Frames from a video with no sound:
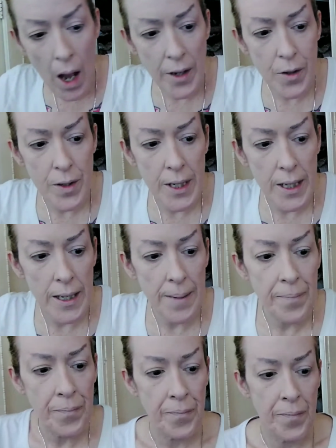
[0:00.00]
I do
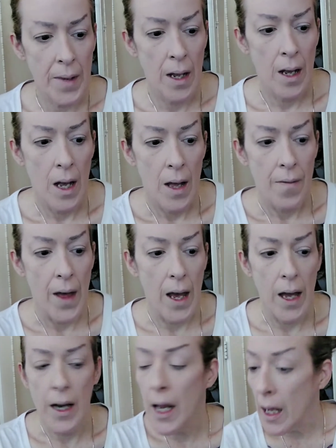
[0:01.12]
see
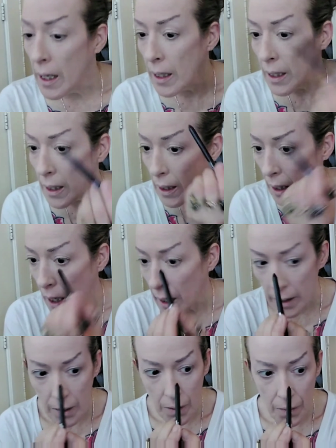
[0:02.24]
that he
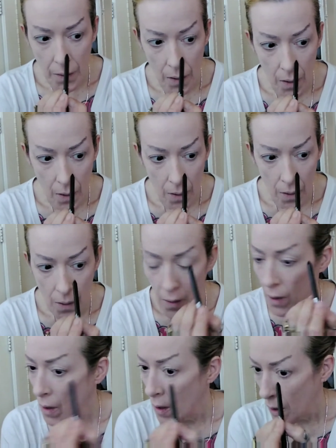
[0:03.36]
kind of
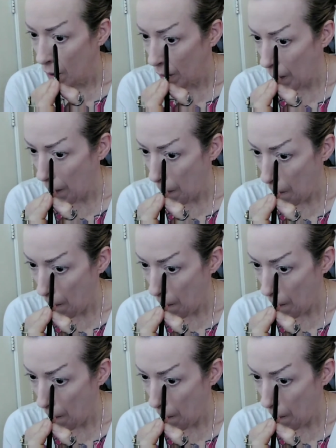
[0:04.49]
okay.